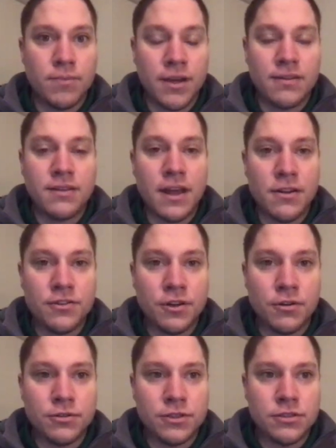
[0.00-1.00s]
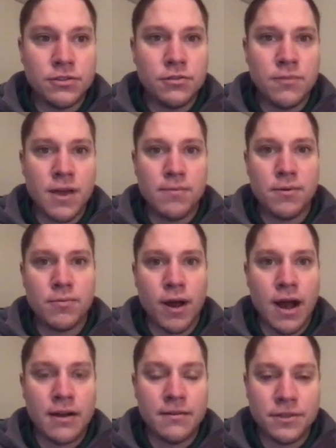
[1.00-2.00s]
Big Ten coaches who maybe
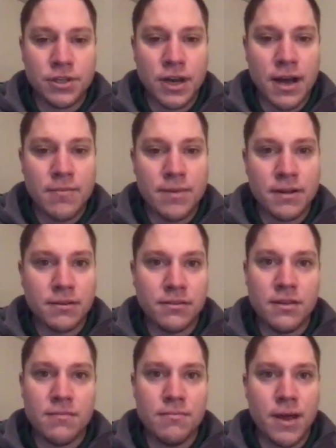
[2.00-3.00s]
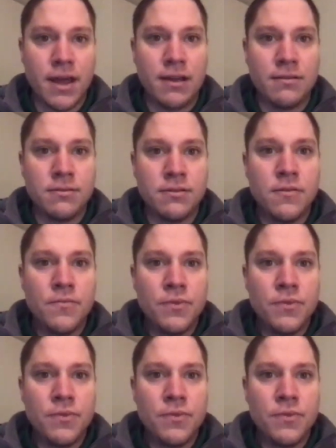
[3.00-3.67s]
were out of a job. That's a Tim Banks.